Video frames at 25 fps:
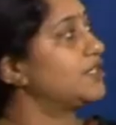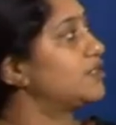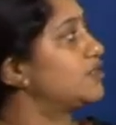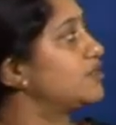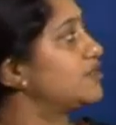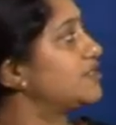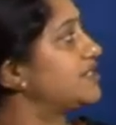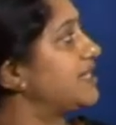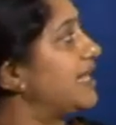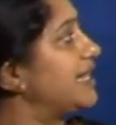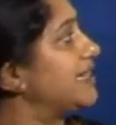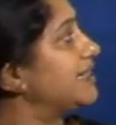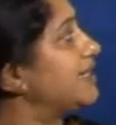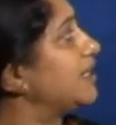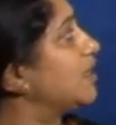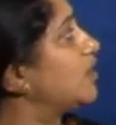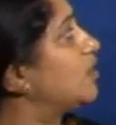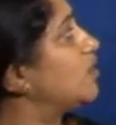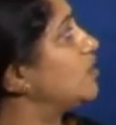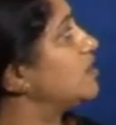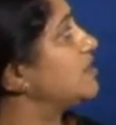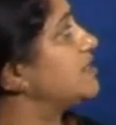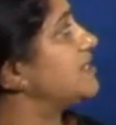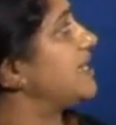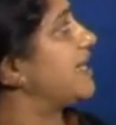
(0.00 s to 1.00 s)
to sell the
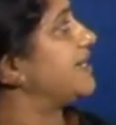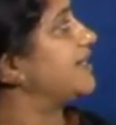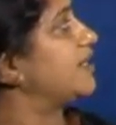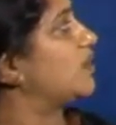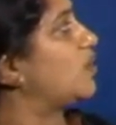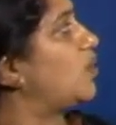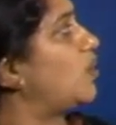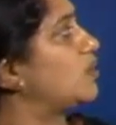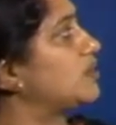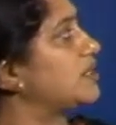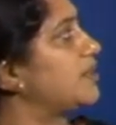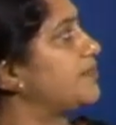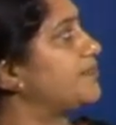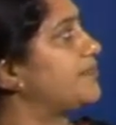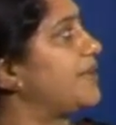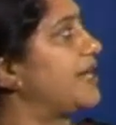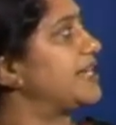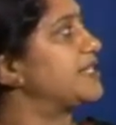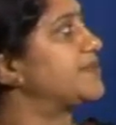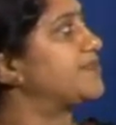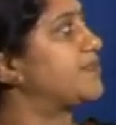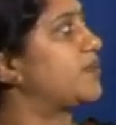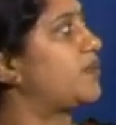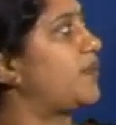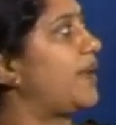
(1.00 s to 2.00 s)
goods at the quoted
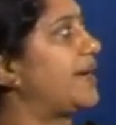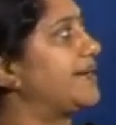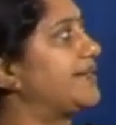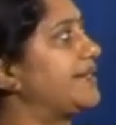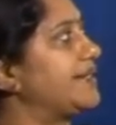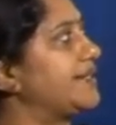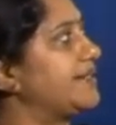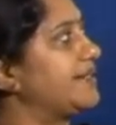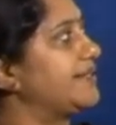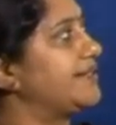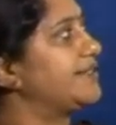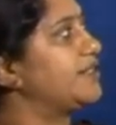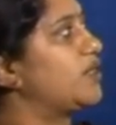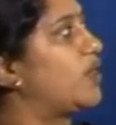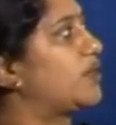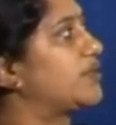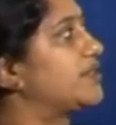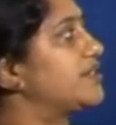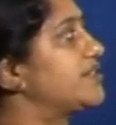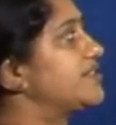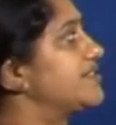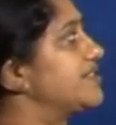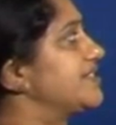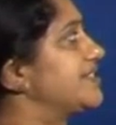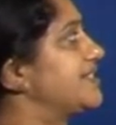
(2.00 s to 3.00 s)
price provided the
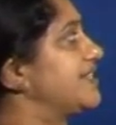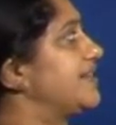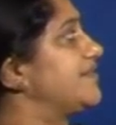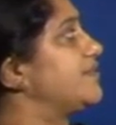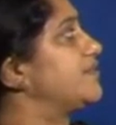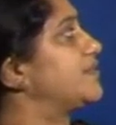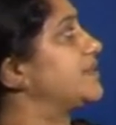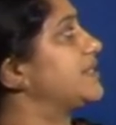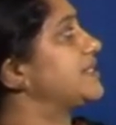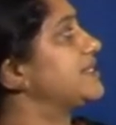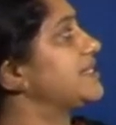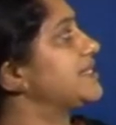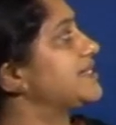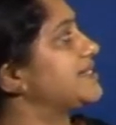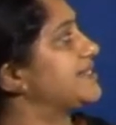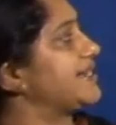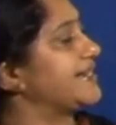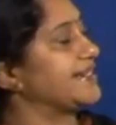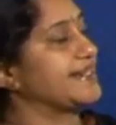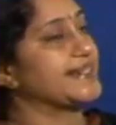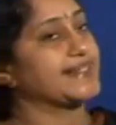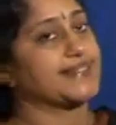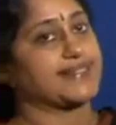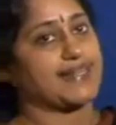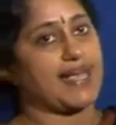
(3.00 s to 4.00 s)
order is received within the
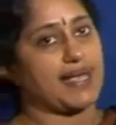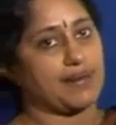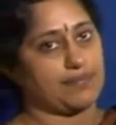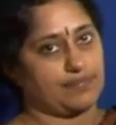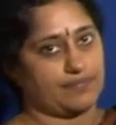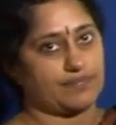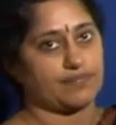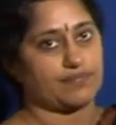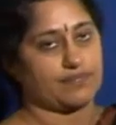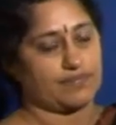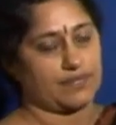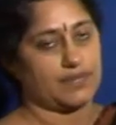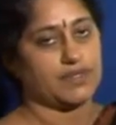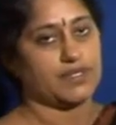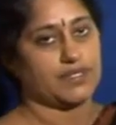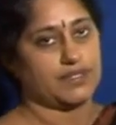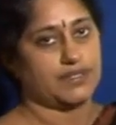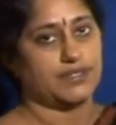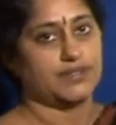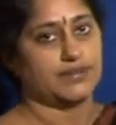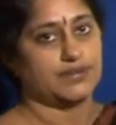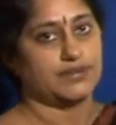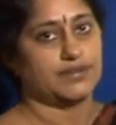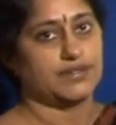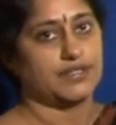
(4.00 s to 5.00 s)
stated time,
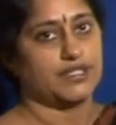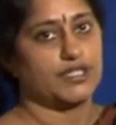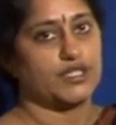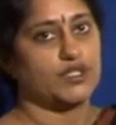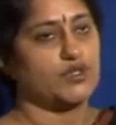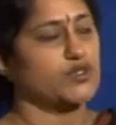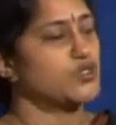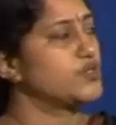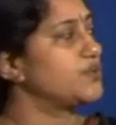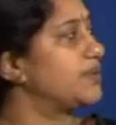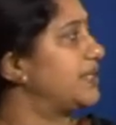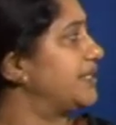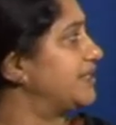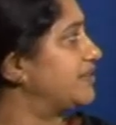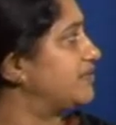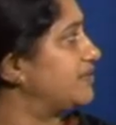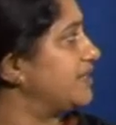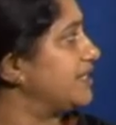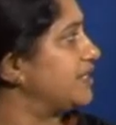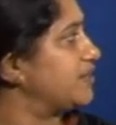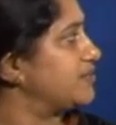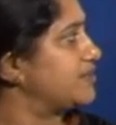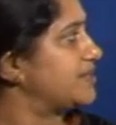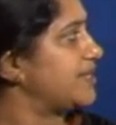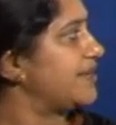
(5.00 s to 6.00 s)
usually
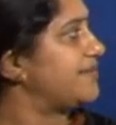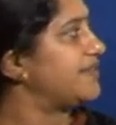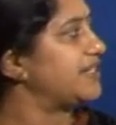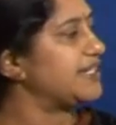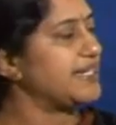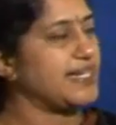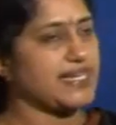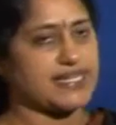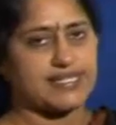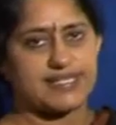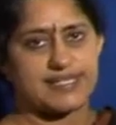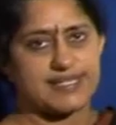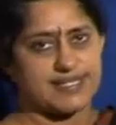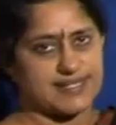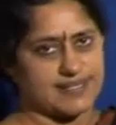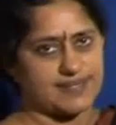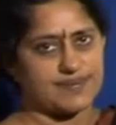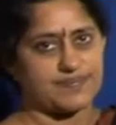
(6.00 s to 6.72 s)
3 to 7 days.